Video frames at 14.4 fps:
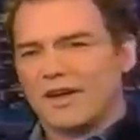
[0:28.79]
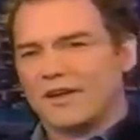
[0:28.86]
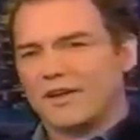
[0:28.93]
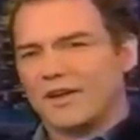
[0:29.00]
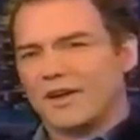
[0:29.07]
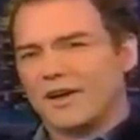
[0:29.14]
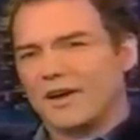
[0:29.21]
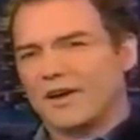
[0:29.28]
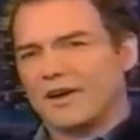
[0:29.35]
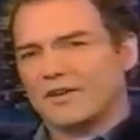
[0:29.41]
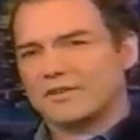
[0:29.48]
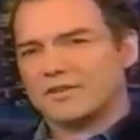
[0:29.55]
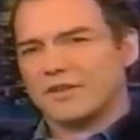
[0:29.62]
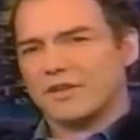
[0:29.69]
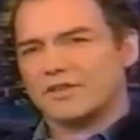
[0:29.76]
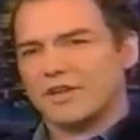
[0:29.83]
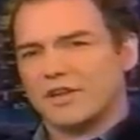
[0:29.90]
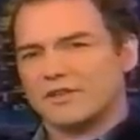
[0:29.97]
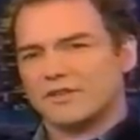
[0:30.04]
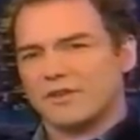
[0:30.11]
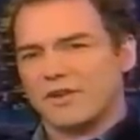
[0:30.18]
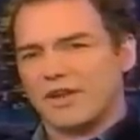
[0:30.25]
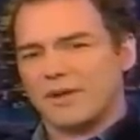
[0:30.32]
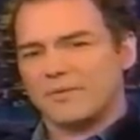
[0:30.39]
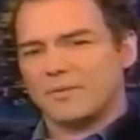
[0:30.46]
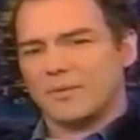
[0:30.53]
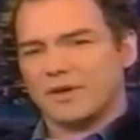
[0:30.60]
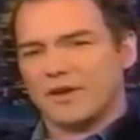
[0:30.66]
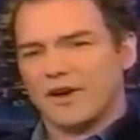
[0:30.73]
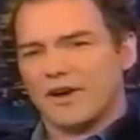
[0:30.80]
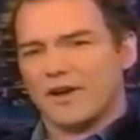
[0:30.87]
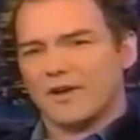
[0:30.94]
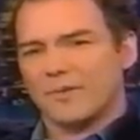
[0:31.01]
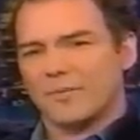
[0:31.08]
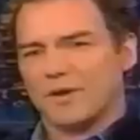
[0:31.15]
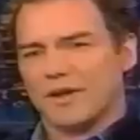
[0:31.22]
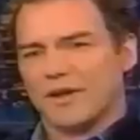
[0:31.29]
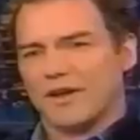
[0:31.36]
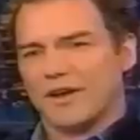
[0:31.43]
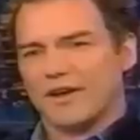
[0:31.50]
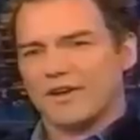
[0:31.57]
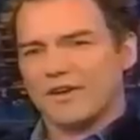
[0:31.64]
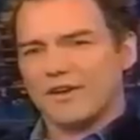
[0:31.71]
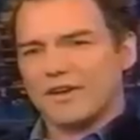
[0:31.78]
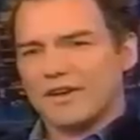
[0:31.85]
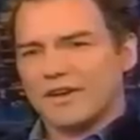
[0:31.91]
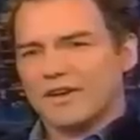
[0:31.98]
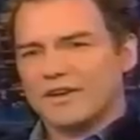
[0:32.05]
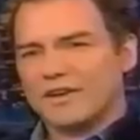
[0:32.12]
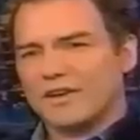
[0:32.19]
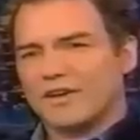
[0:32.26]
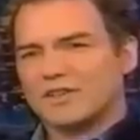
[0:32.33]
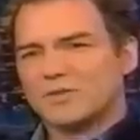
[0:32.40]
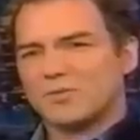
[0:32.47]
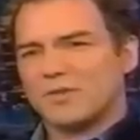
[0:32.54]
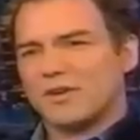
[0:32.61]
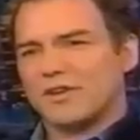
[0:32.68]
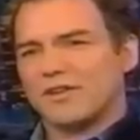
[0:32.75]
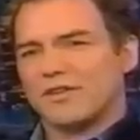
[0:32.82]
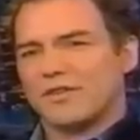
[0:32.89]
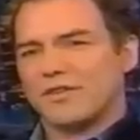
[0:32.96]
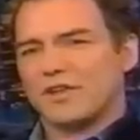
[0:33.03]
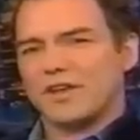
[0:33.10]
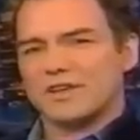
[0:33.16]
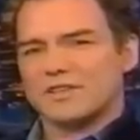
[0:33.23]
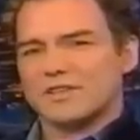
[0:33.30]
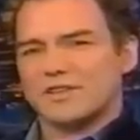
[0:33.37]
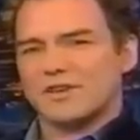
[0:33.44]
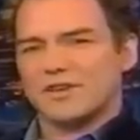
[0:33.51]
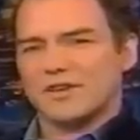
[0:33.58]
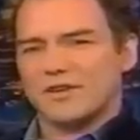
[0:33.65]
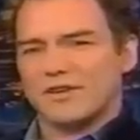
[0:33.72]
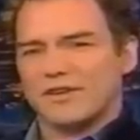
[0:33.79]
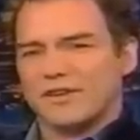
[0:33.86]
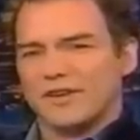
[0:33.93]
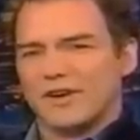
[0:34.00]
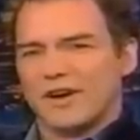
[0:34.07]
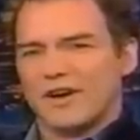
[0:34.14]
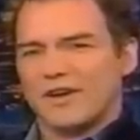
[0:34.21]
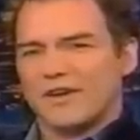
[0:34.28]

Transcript: And uh, so they changed their name to Macdonald. But uh, you know, it's one of the things that you can, you know,